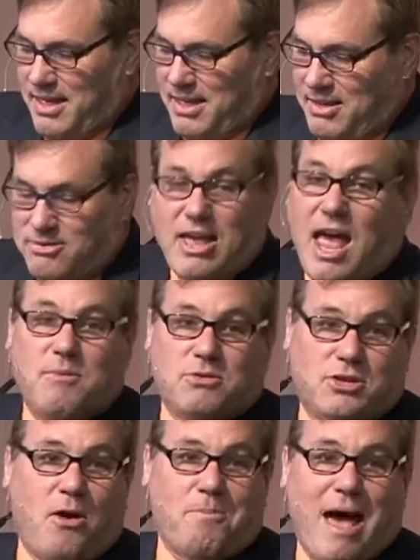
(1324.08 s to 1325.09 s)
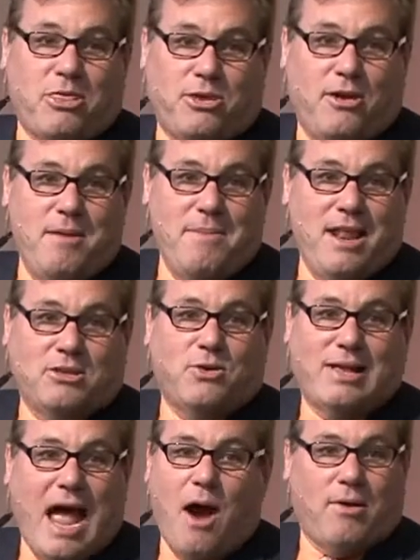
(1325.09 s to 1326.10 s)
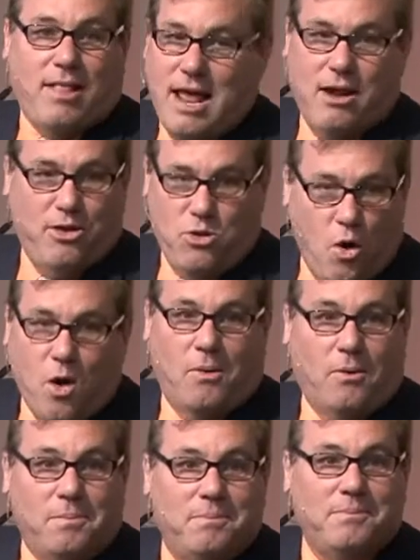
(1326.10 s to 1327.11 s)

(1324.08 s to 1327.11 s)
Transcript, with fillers: Same result about thirty minutes to an hour later than normal.